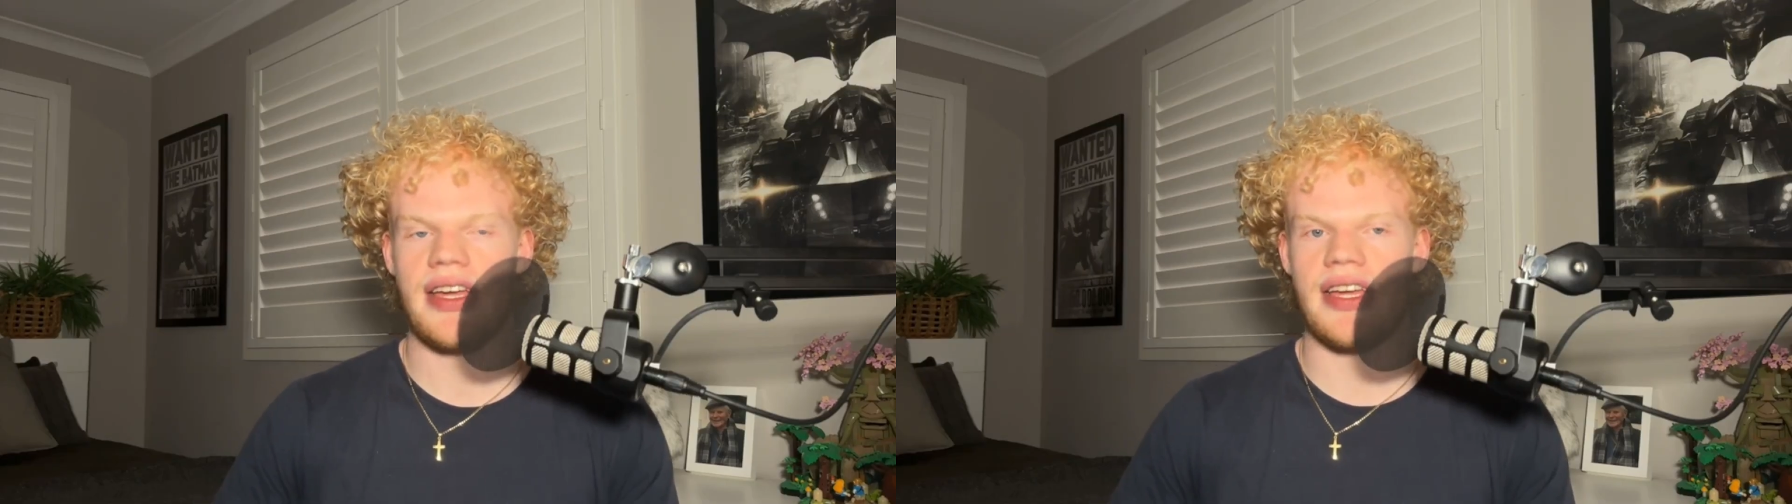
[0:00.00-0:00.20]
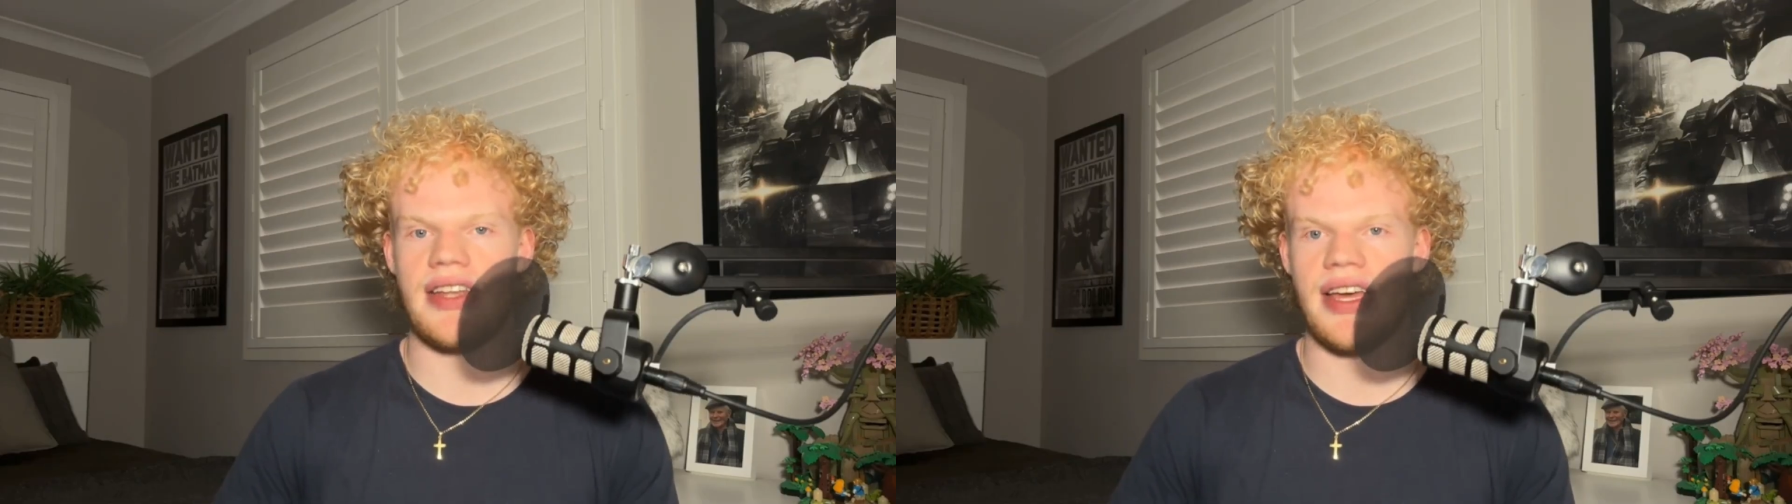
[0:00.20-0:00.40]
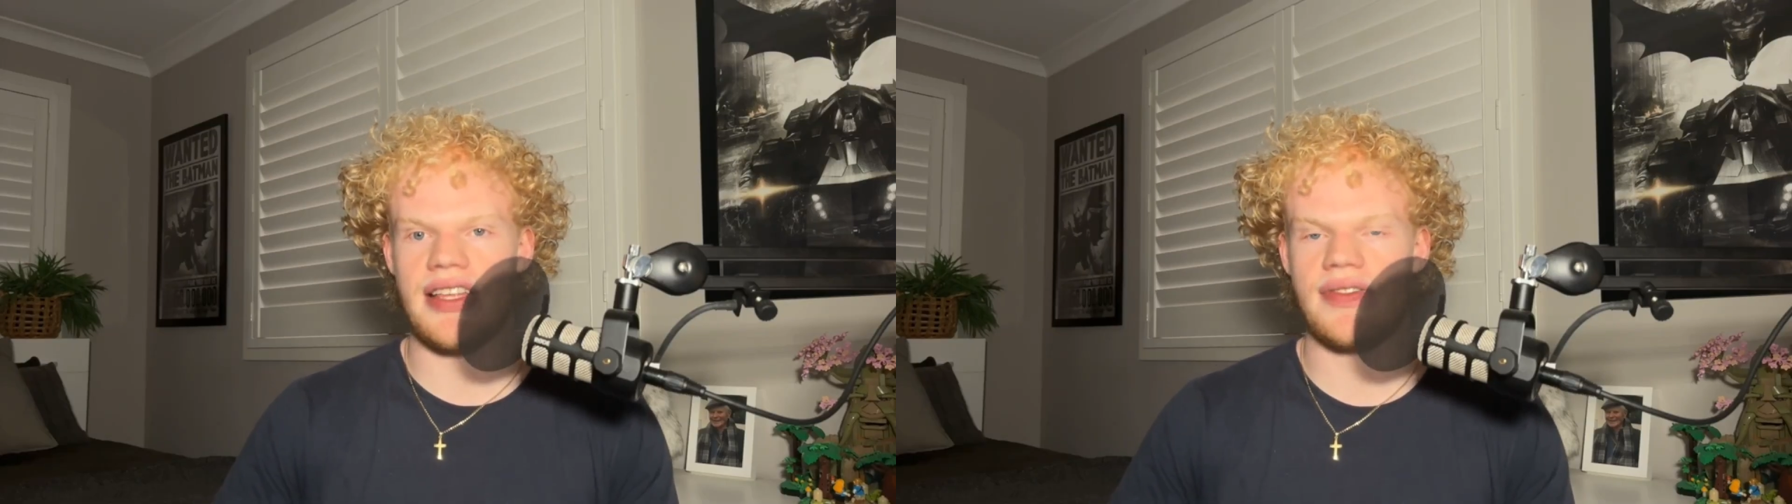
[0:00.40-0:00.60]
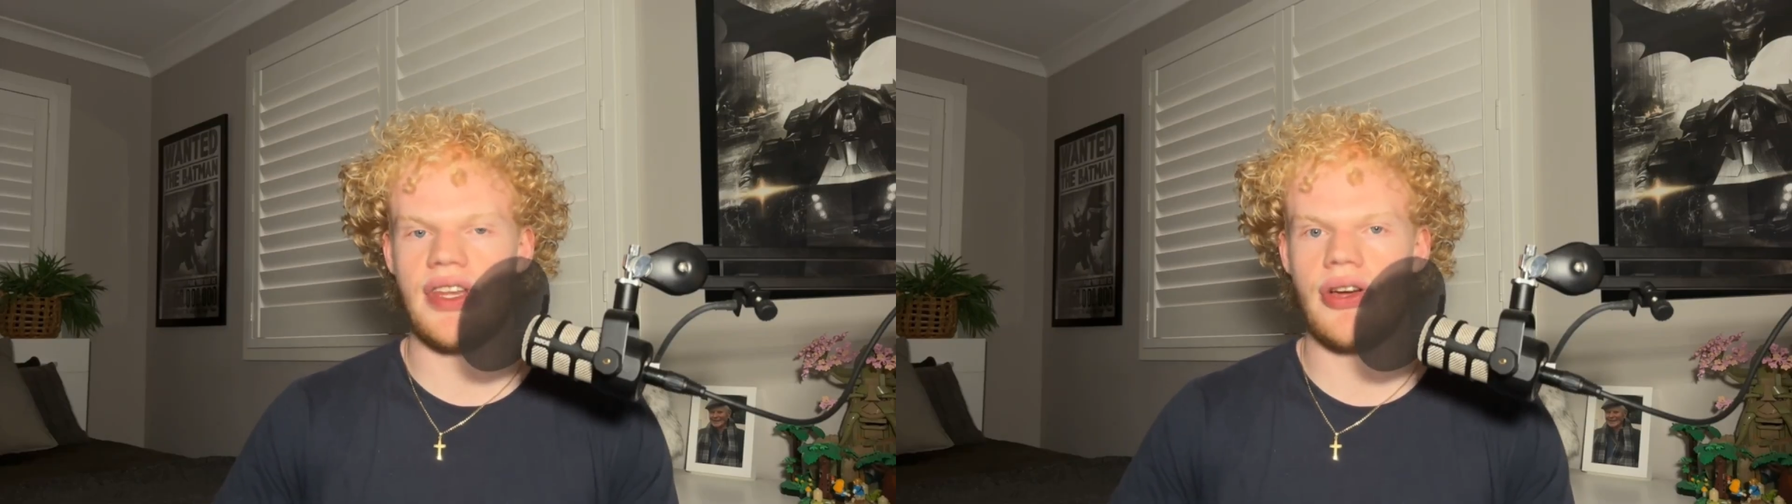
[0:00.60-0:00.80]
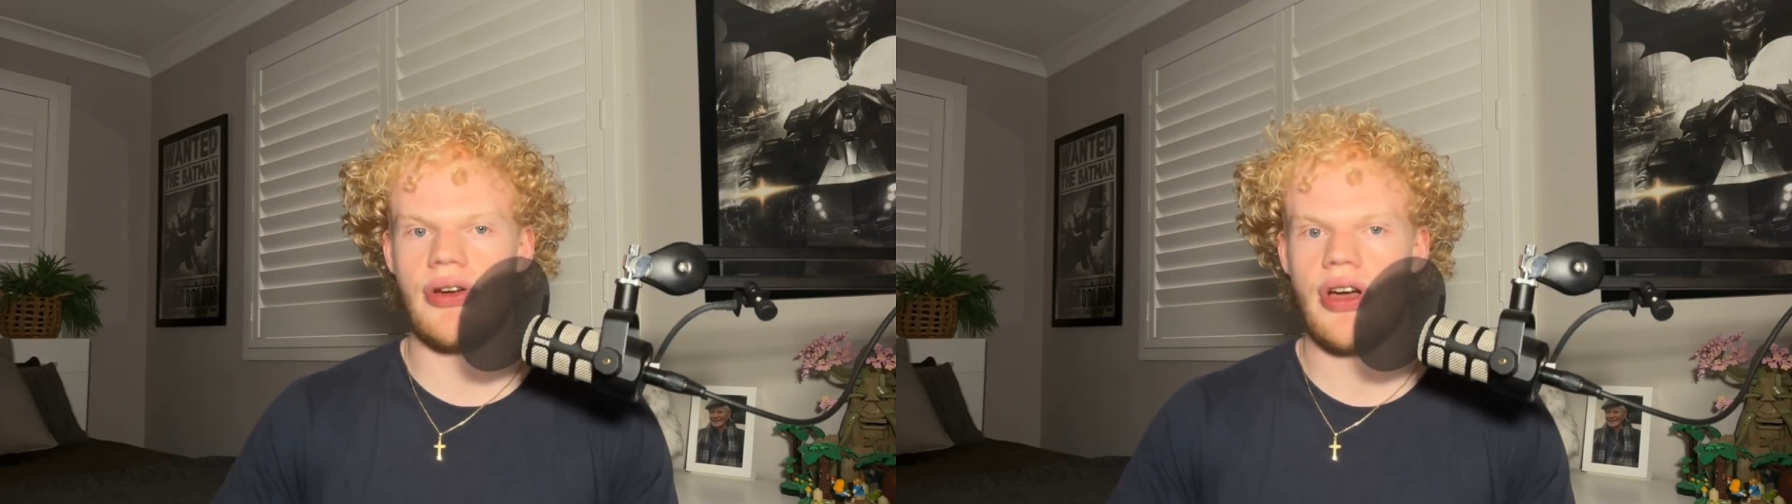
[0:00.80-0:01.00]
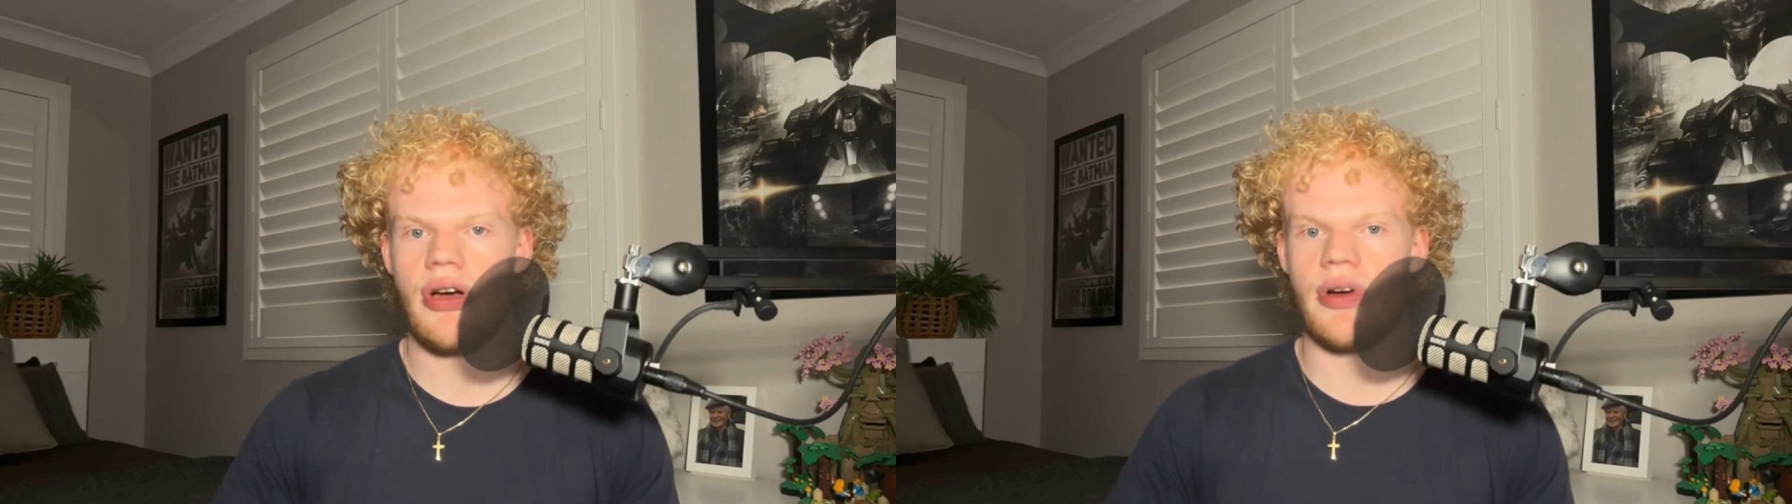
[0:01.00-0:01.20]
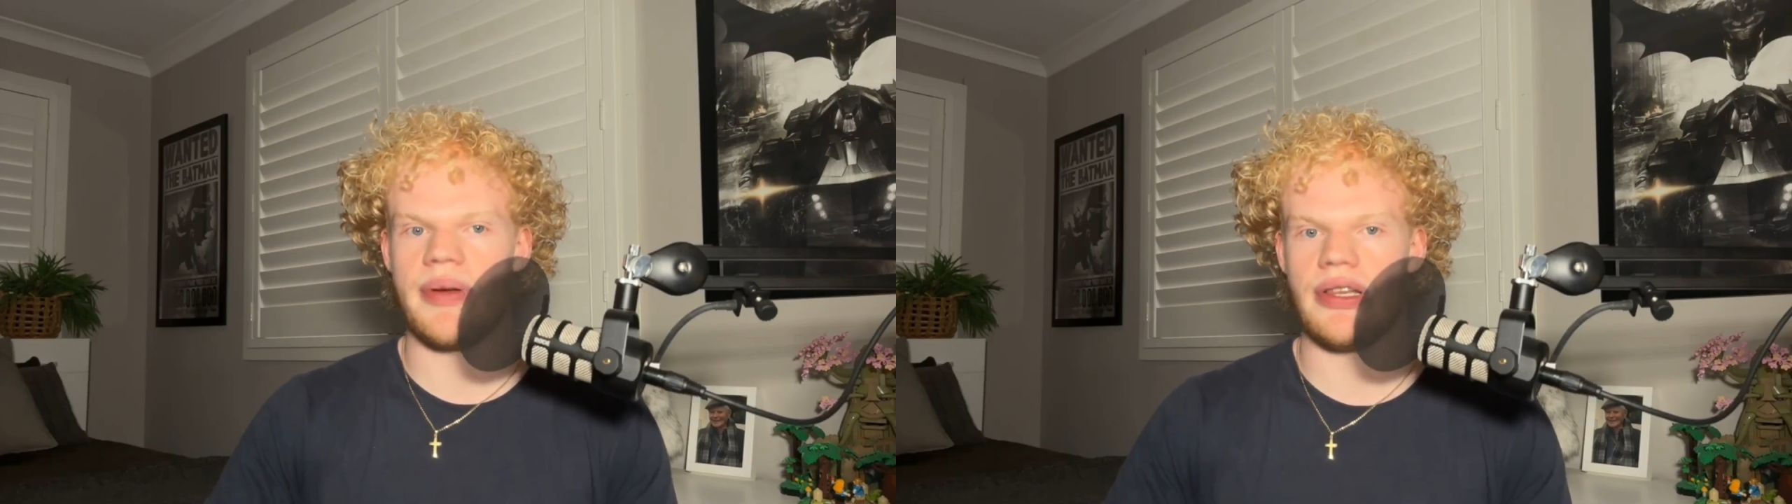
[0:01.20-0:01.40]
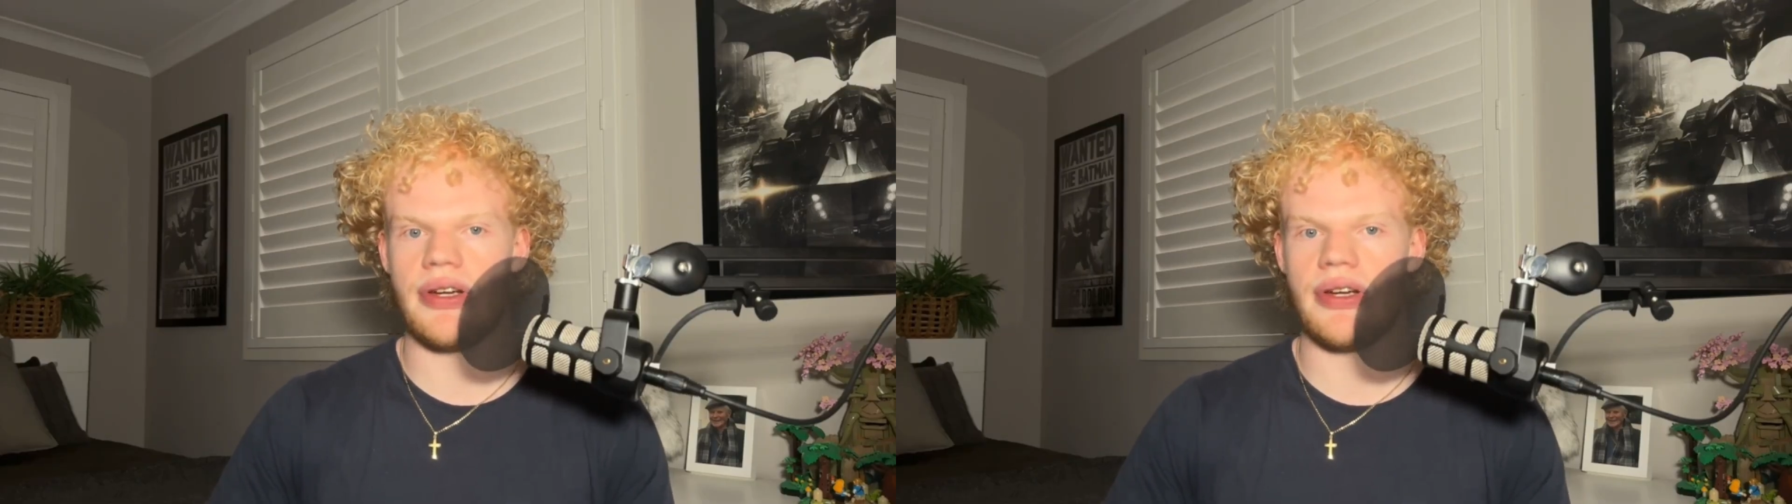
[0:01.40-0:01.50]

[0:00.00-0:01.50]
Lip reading: In today's video, we're going to be